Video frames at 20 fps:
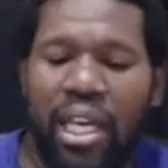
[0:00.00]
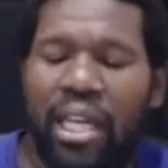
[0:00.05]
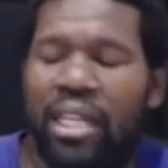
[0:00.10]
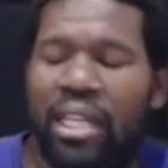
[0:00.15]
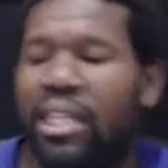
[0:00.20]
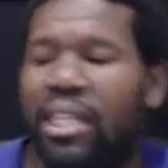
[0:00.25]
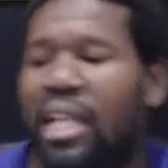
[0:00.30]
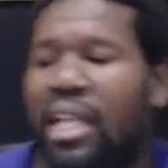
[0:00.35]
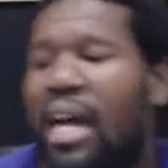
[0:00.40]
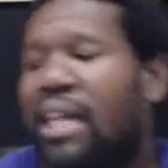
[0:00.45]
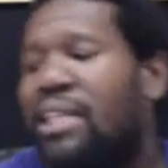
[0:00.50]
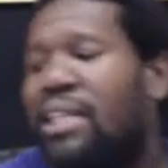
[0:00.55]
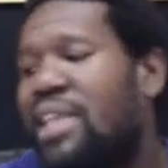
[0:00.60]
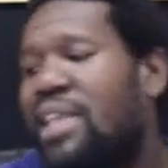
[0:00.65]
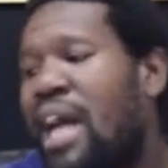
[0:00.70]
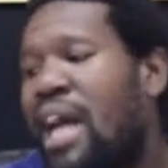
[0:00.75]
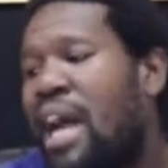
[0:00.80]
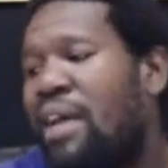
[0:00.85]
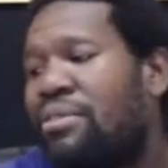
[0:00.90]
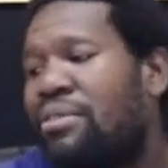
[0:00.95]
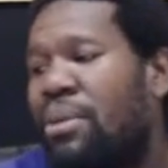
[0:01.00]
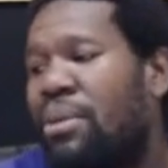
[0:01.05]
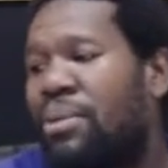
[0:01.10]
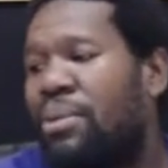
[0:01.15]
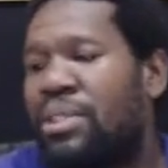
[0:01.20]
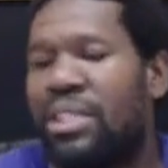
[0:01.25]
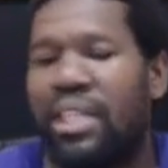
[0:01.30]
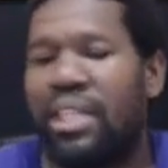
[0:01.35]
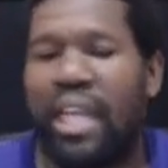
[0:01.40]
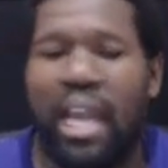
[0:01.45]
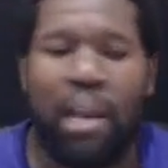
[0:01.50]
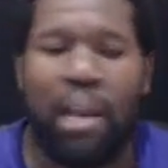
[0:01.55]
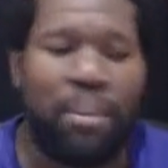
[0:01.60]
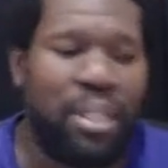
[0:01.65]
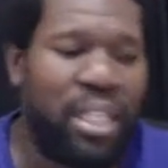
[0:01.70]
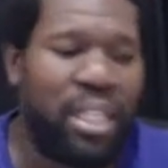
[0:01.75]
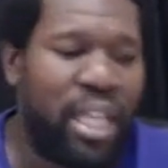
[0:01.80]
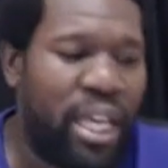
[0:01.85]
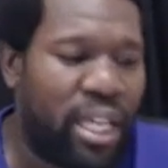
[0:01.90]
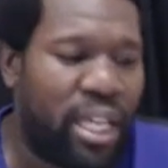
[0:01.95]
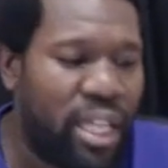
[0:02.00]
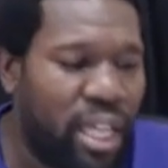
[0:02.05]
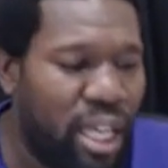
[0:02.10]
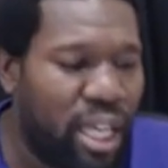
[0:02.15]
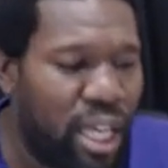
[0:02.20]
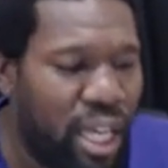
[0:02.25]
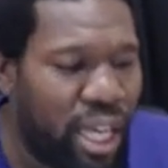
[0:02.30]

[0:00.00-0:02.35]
And a lot of times it was Amalek.